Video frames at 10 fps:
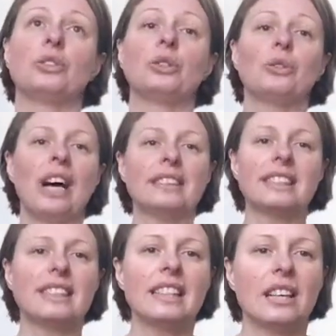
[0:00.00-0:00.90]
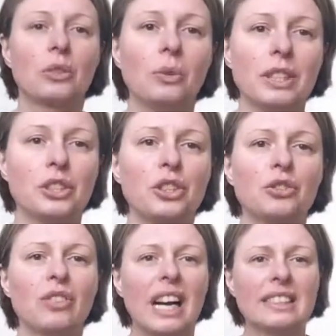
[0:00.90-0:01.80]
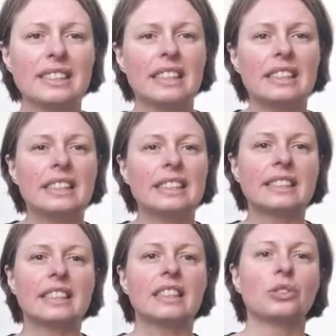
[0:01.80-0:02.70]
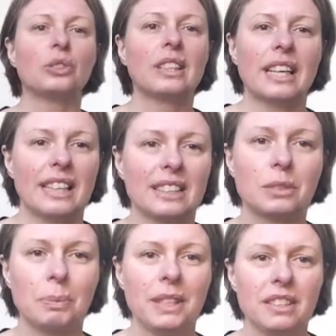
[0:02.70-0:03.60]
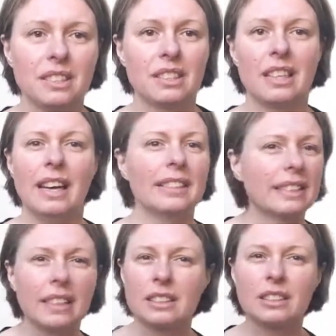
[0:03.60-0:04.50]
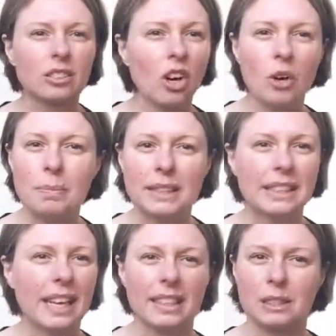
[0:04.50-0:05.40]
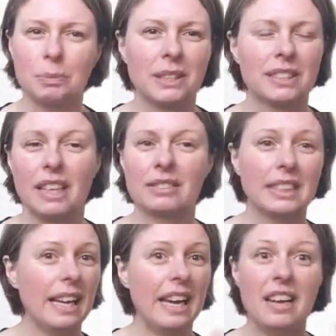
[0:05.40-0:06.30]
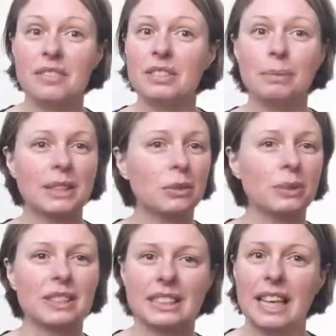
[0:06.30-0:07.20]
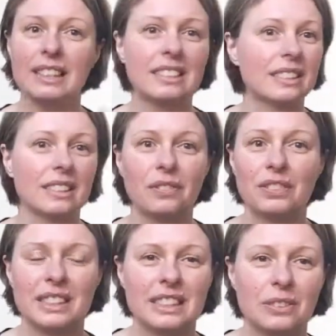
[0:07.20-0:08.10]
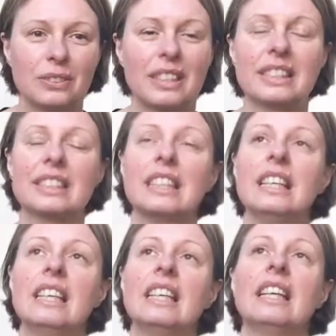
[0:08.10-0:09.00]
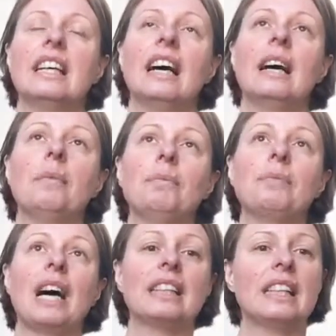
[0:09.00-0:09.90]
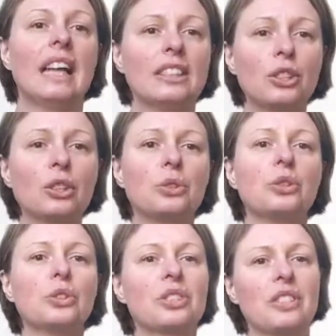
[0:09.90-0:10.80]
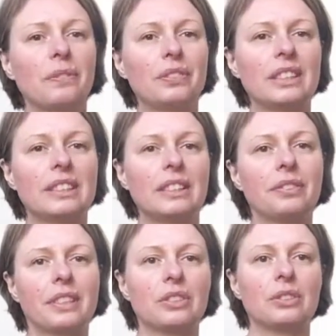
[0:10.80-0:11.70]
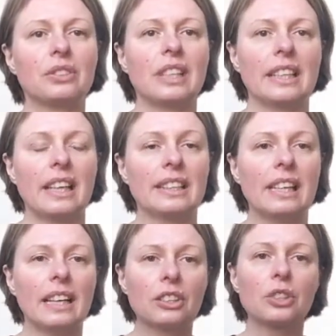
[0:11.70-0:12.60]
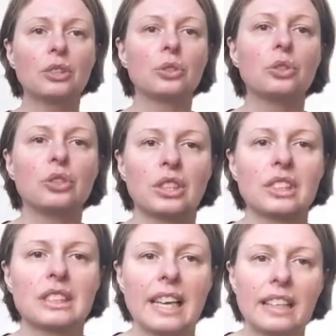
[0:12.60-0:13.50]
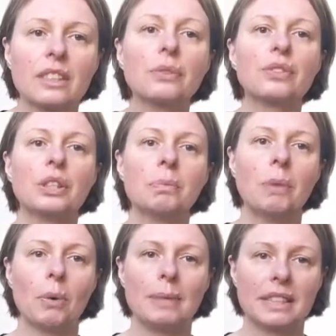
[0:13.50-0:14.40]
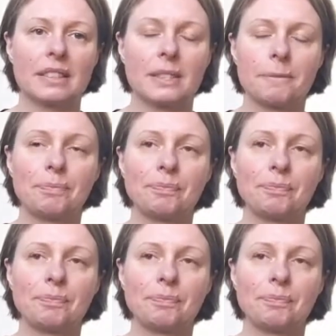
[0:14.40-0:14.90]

to answer that question, rather than listening to the experts, and there are so many experts out there, everybody will tell you something different. I'd like you to do something different today. I'd like you to just take a few moments